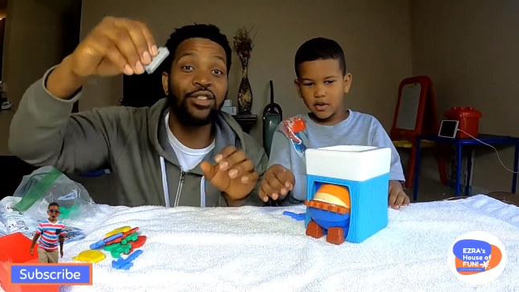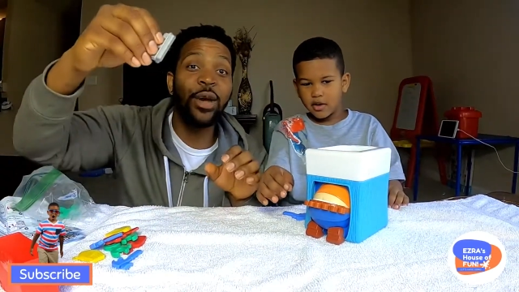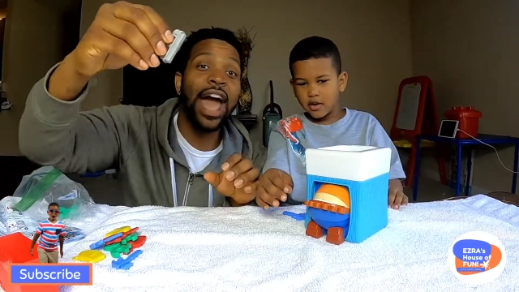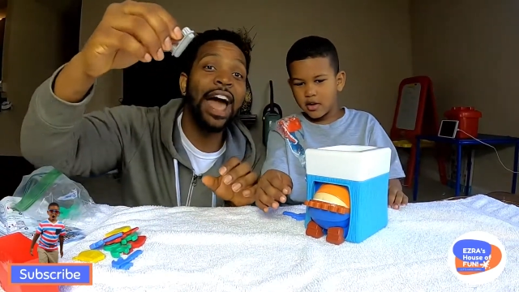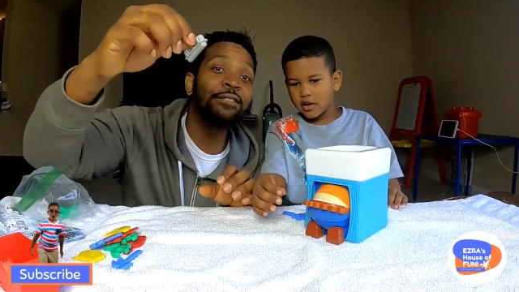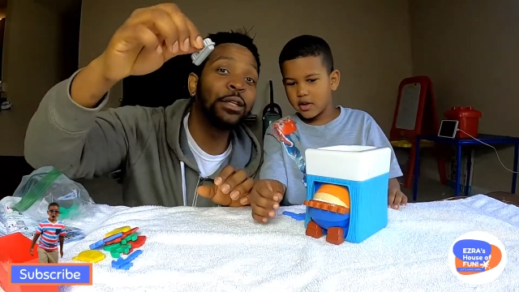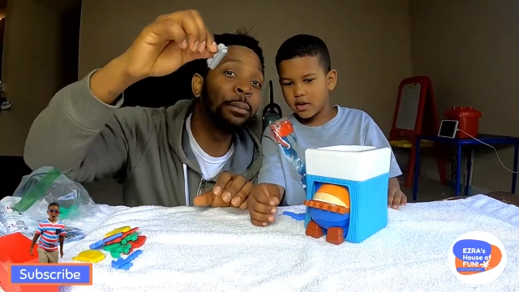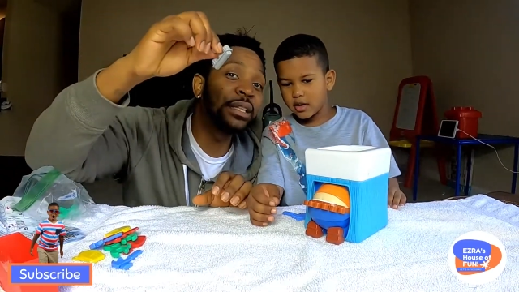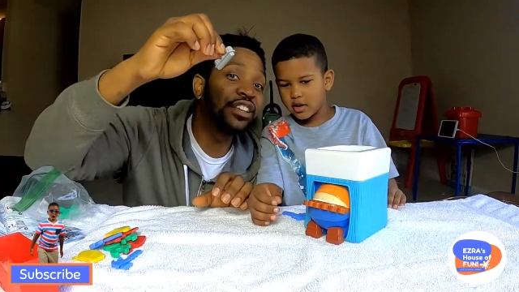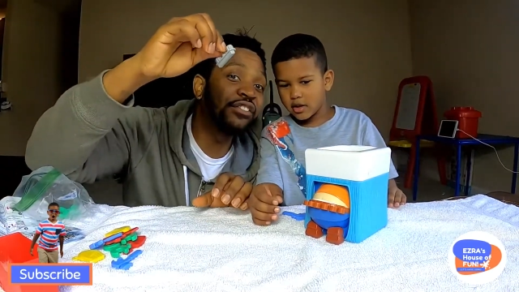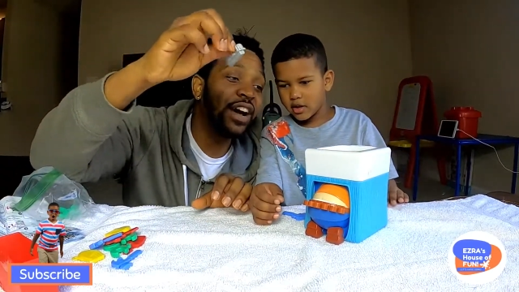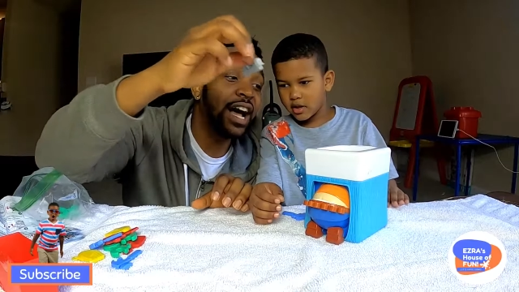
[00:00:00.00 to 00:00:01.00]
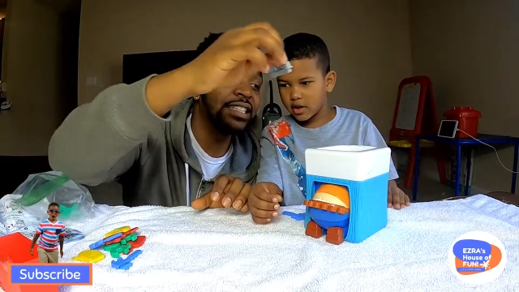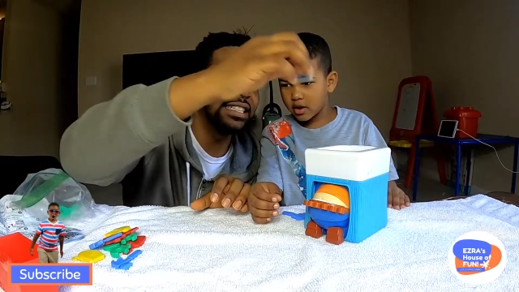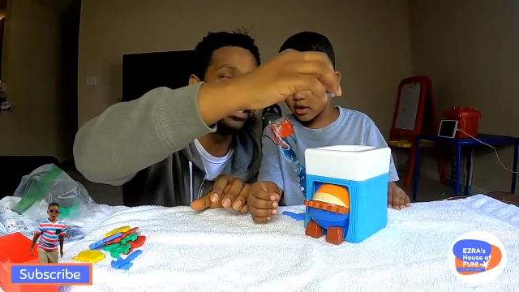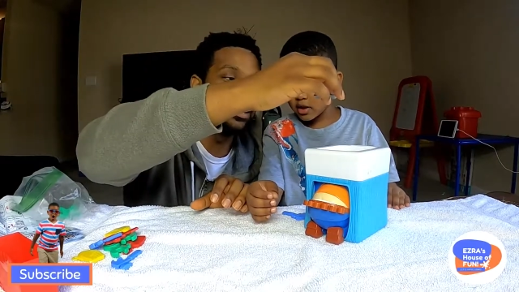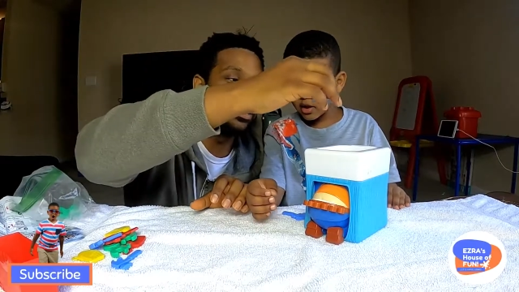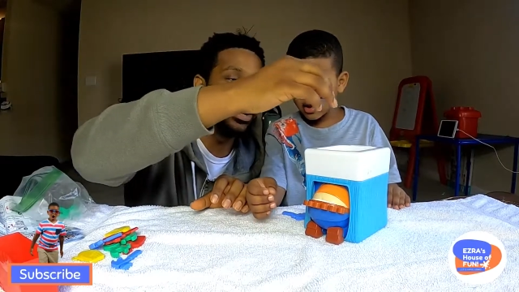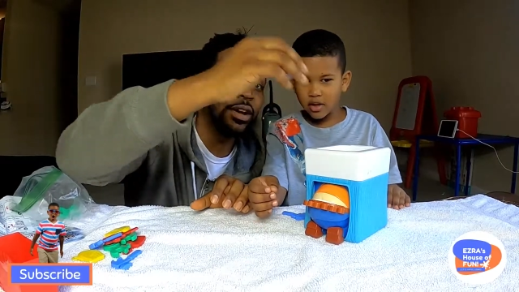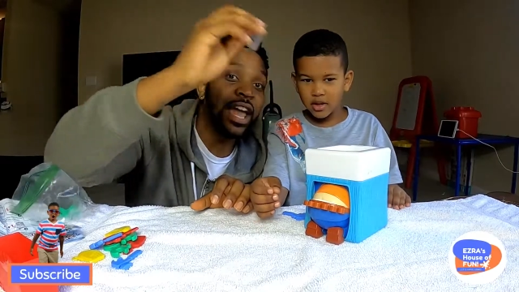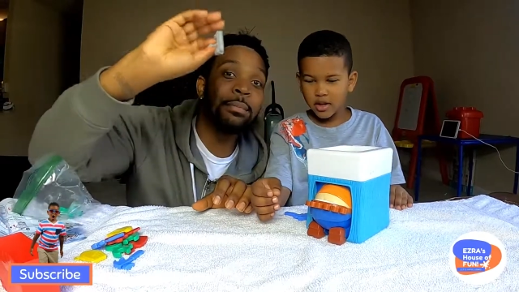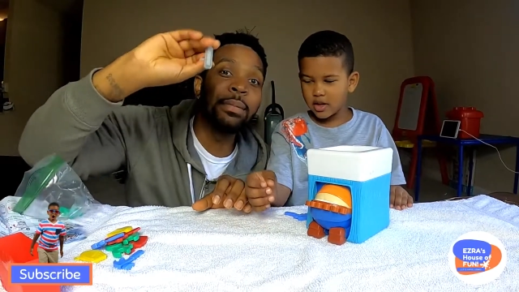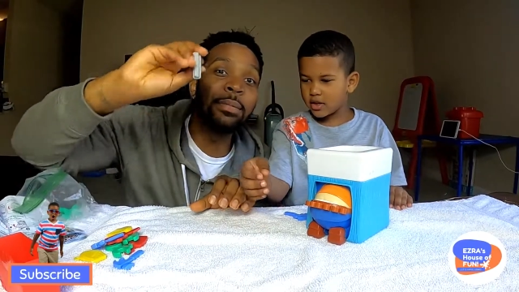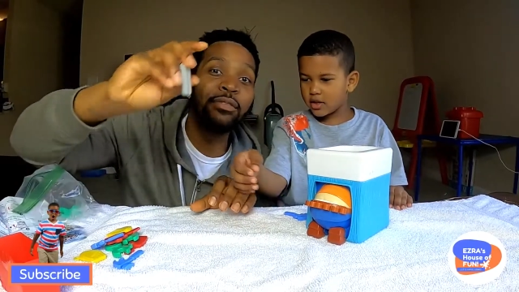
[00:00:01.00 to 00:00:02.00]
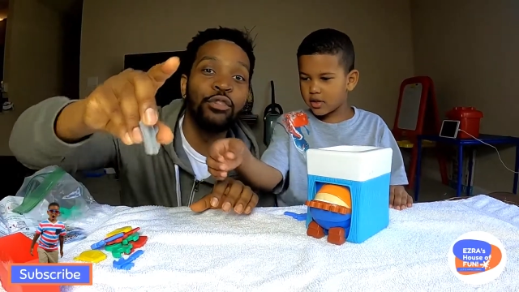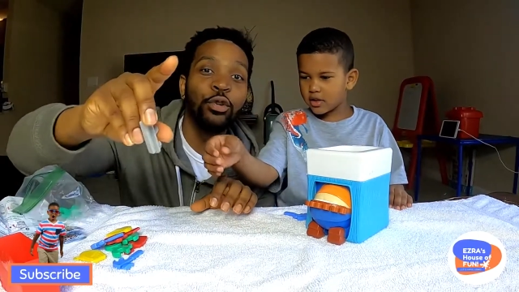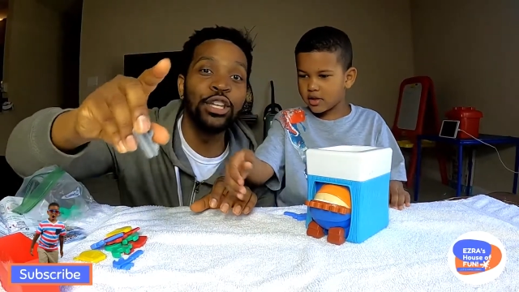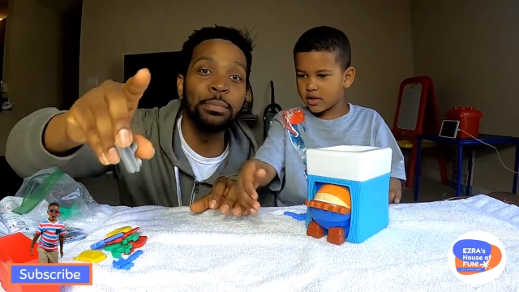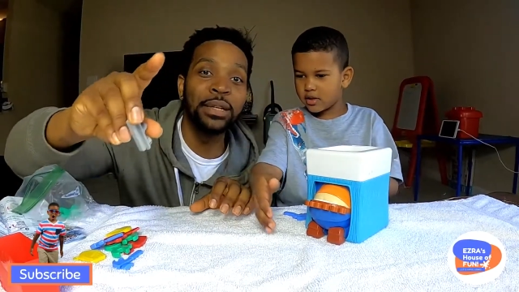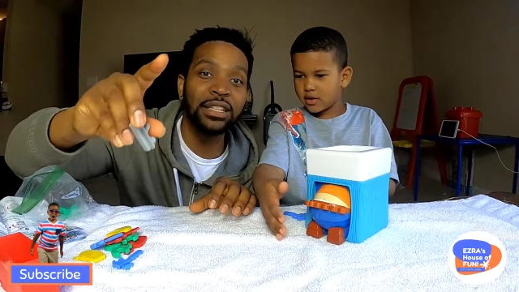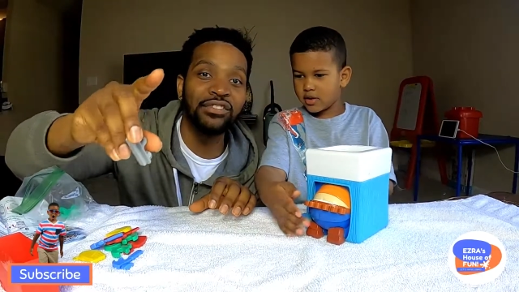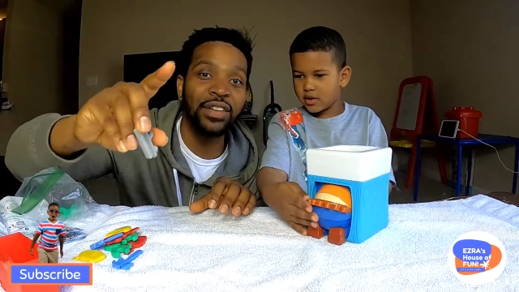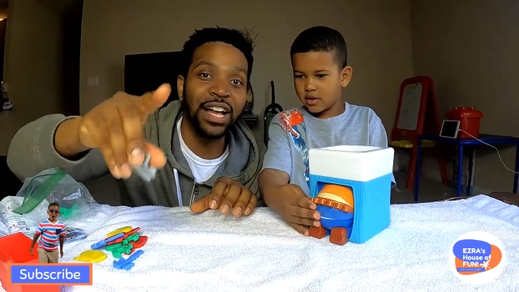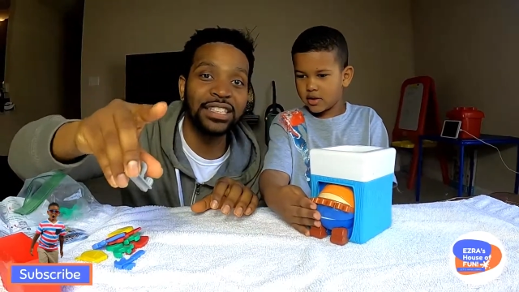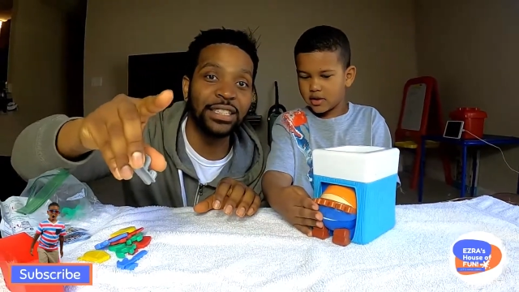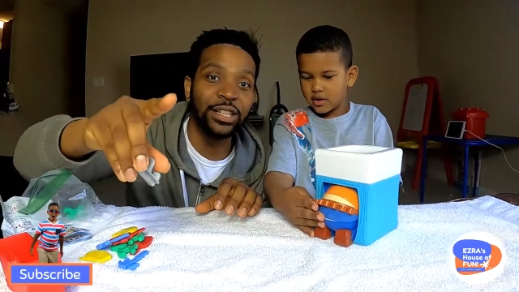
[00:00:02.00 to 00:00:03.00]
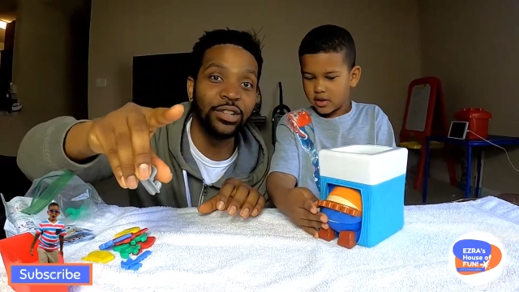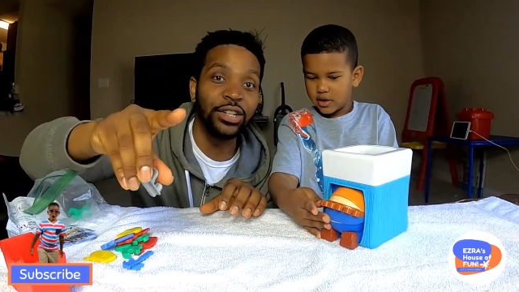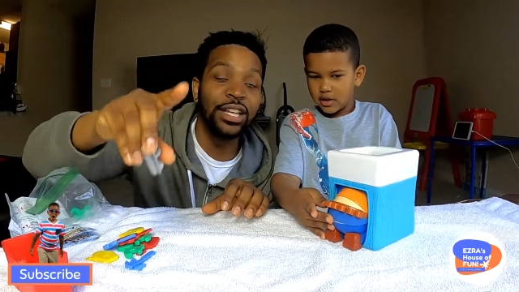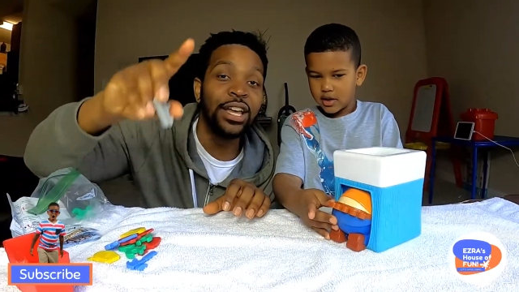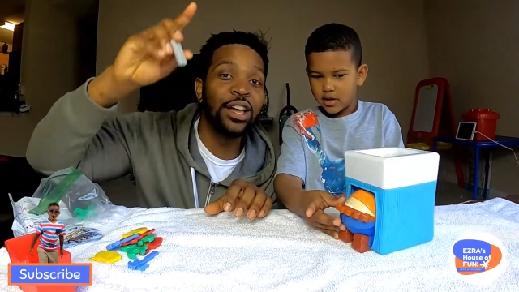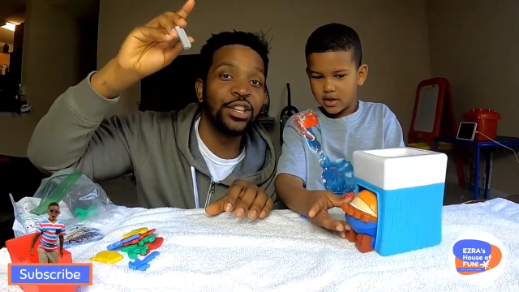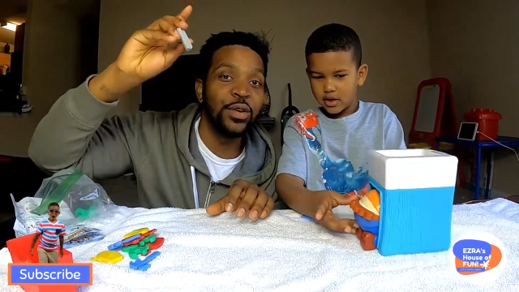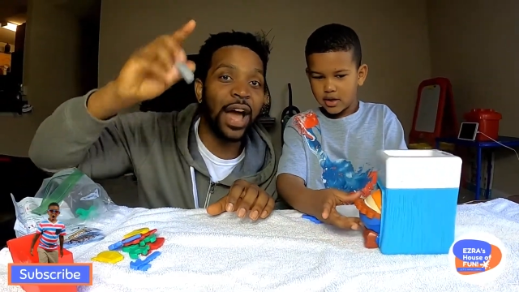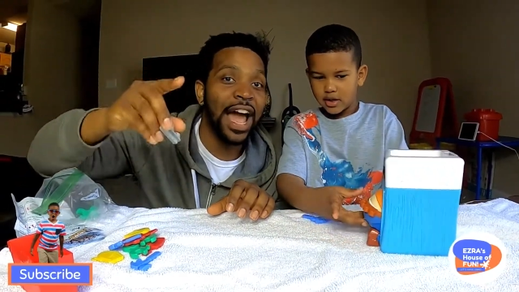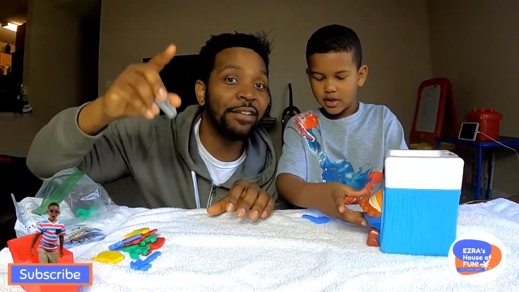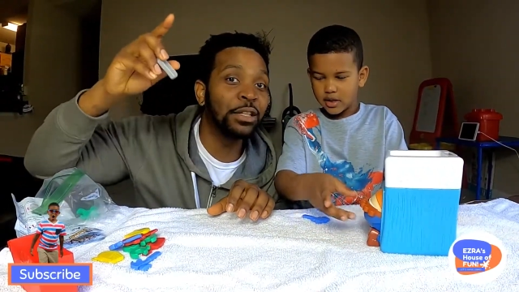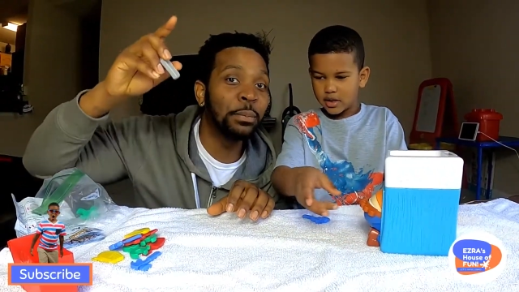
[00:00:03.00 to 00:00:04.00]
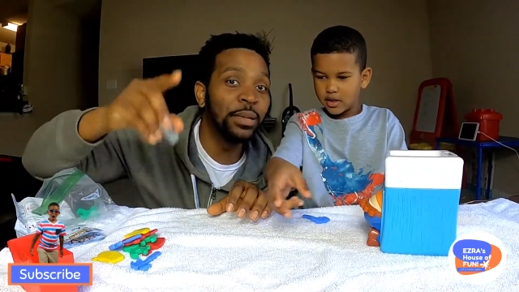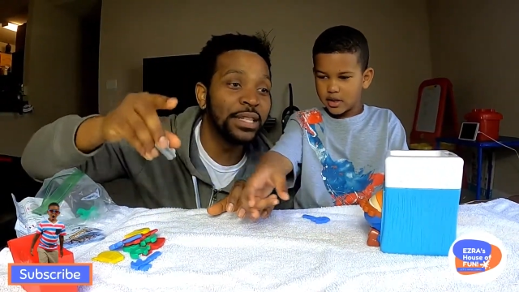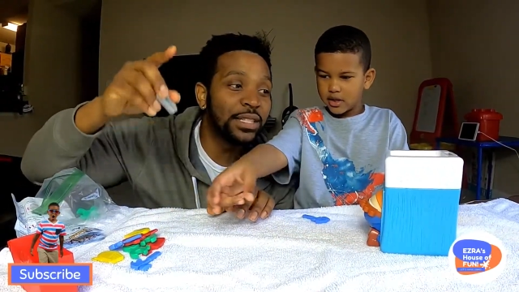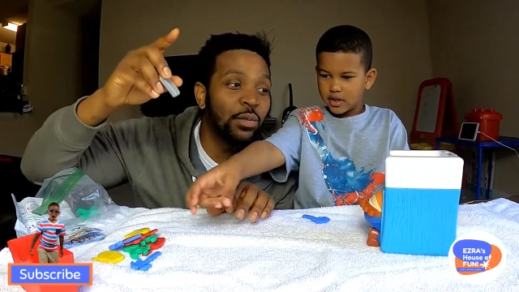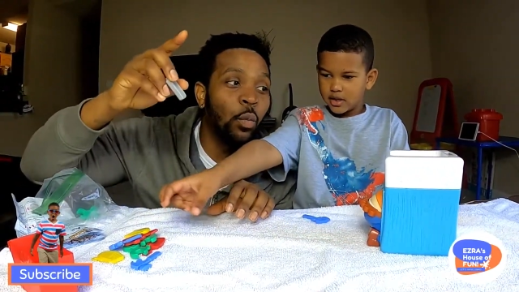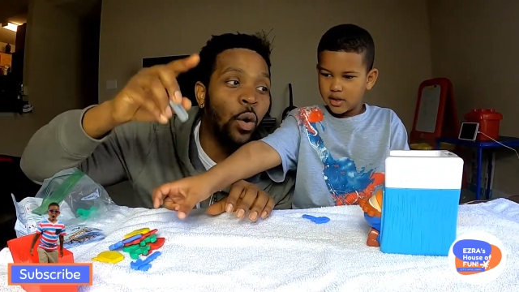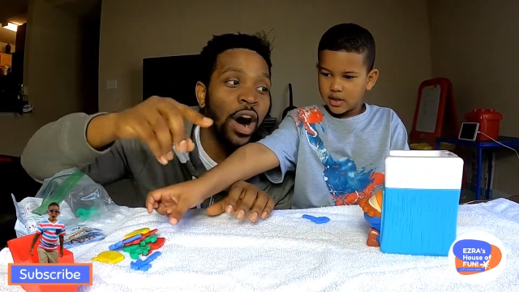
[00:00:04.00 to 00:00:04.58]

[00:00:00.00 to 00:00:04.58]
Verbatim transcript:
Speaker 1: and you have to put the faucet on. Okay, but before you put the faucet on, you have to put some